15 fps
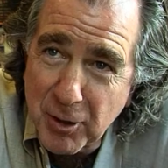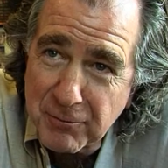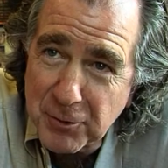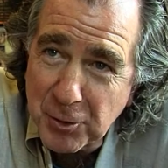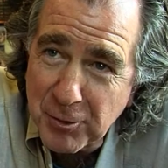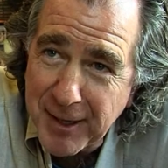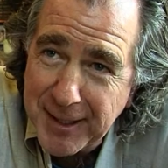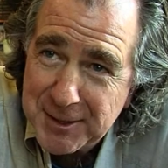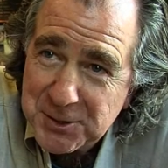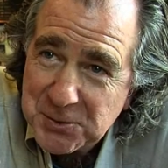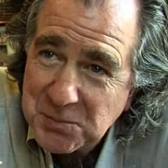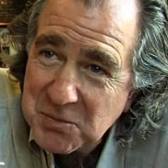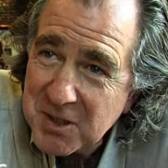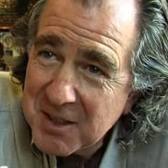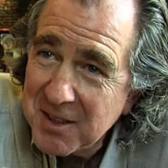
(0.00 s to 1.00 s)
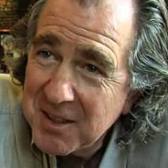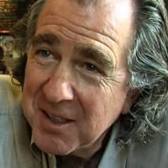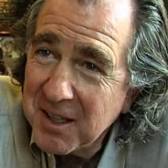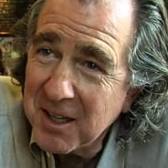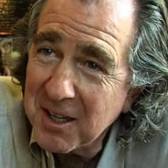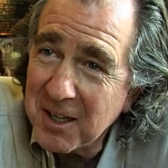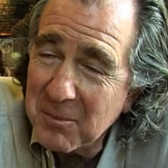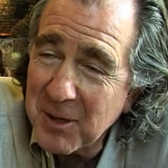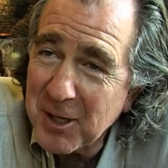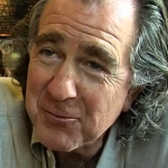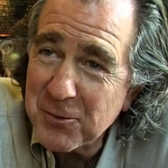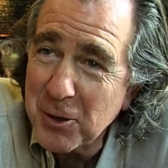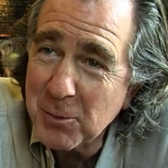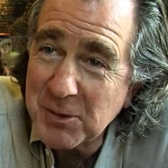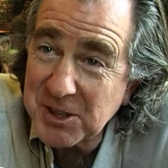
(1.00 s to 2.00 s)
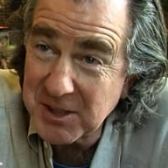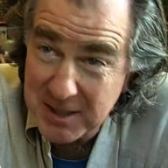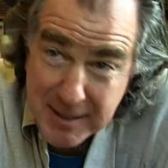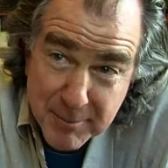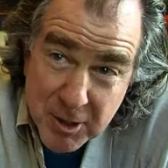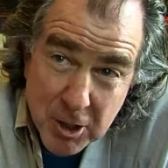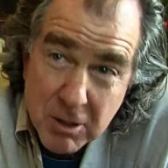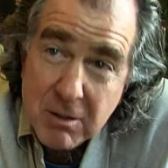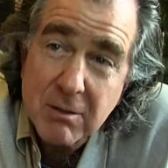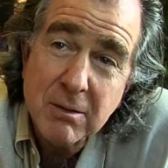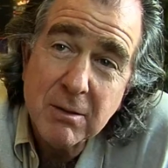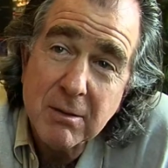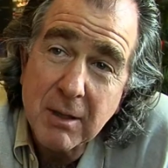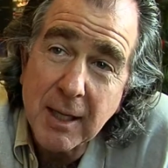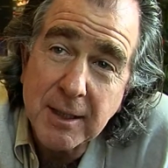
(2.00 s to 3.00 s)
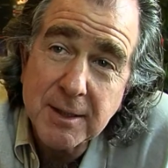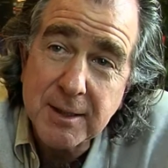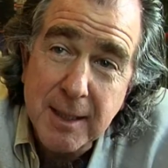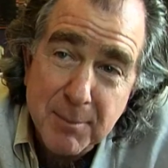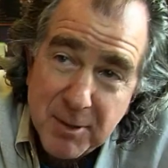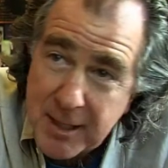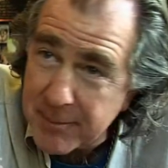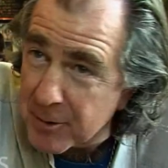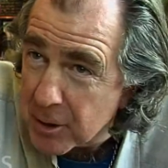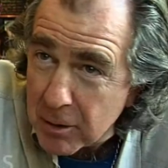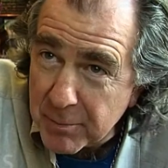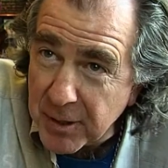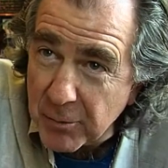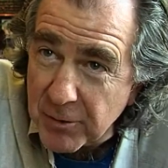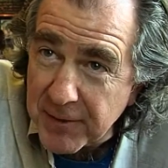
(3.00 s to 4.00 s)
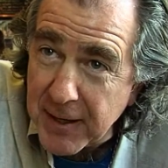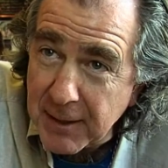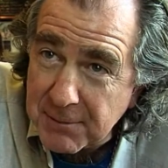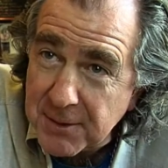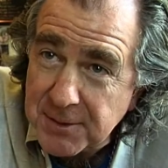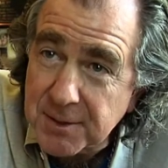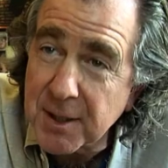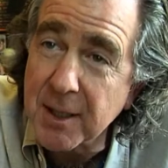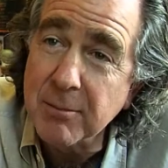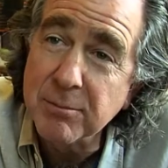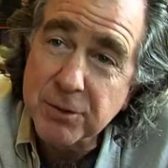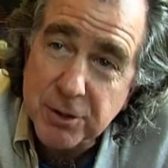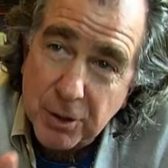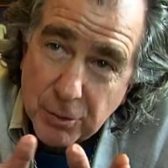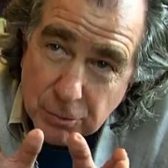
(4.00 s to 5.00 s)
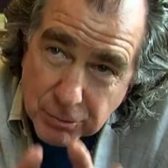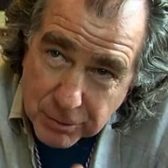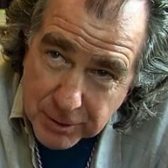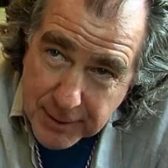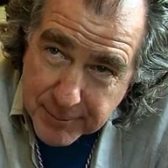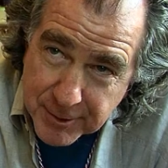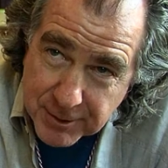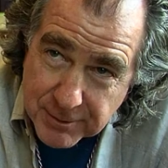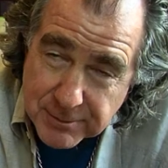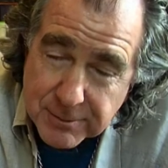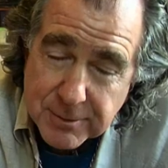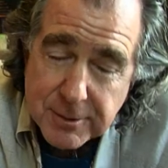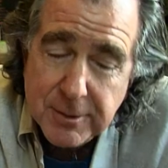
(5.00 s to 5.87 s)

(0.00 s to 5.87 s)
off the grass. My film is liminal, like subliminal, but without the sub, so liminal.